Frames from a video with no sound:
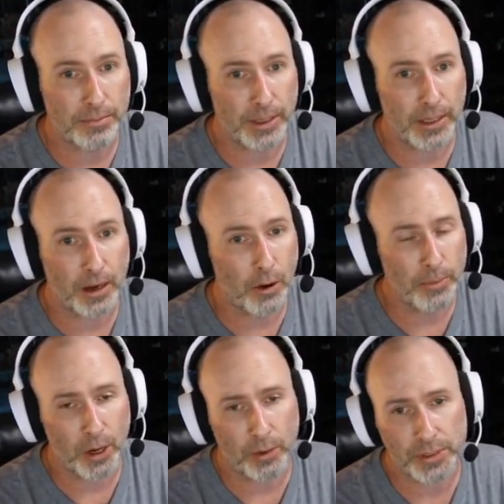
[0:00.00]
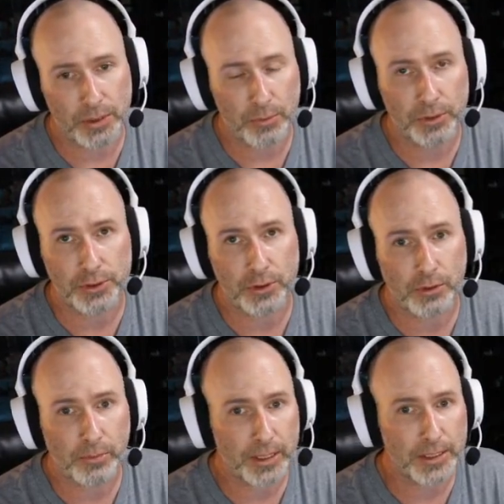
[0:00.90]
But OBR was in a real
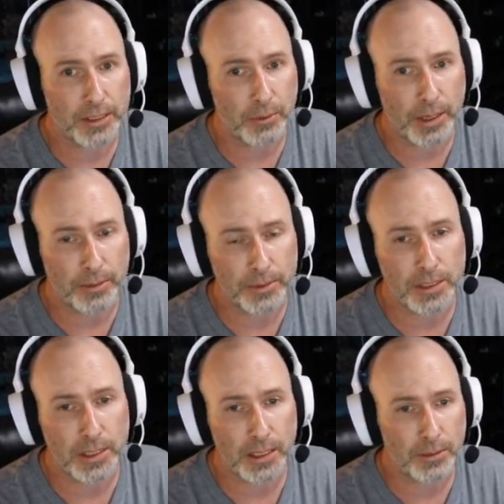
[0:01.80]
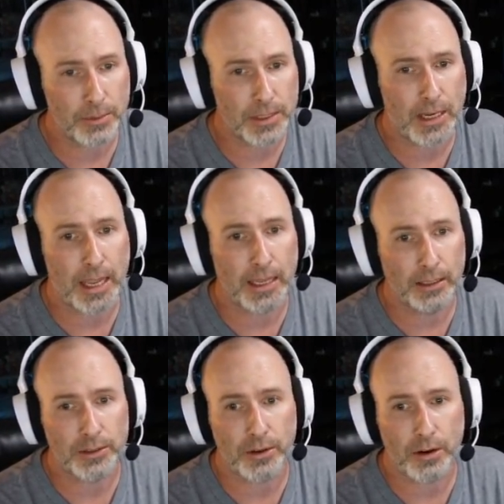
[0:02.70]
strong place anyway. It was an
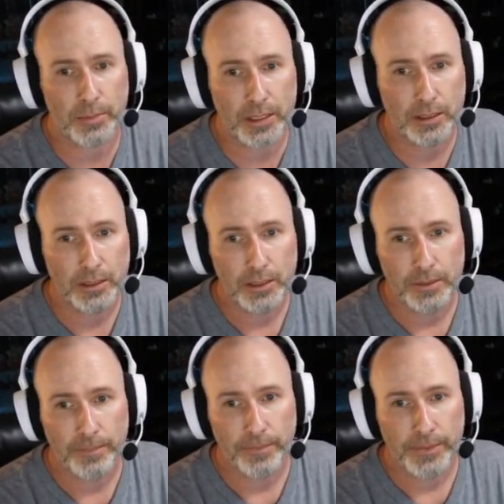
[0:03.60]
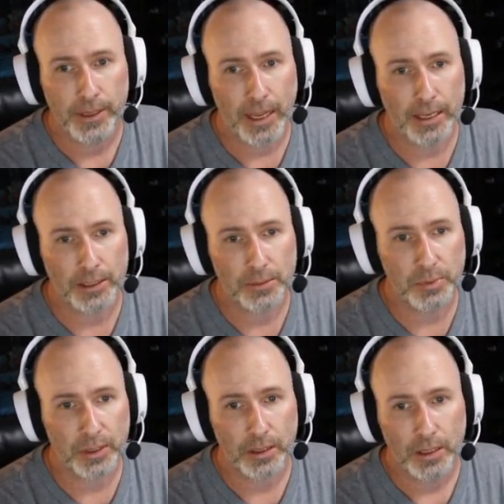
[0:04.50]
A-list army, A-list
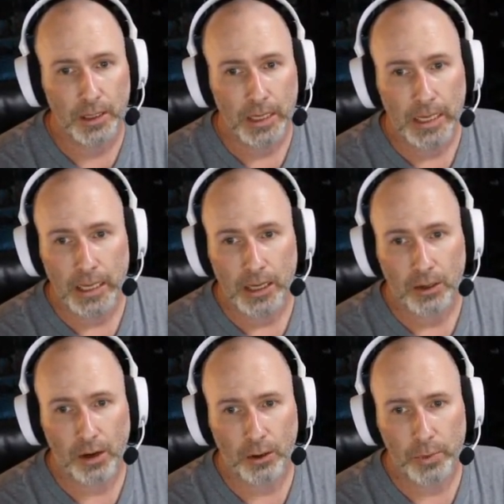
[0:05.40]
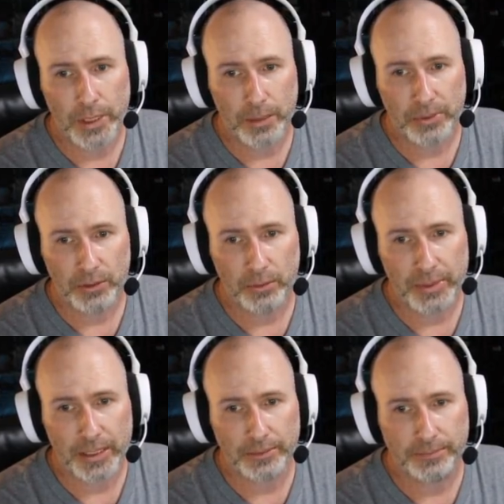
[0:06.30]
book. Crawler went up a little bit.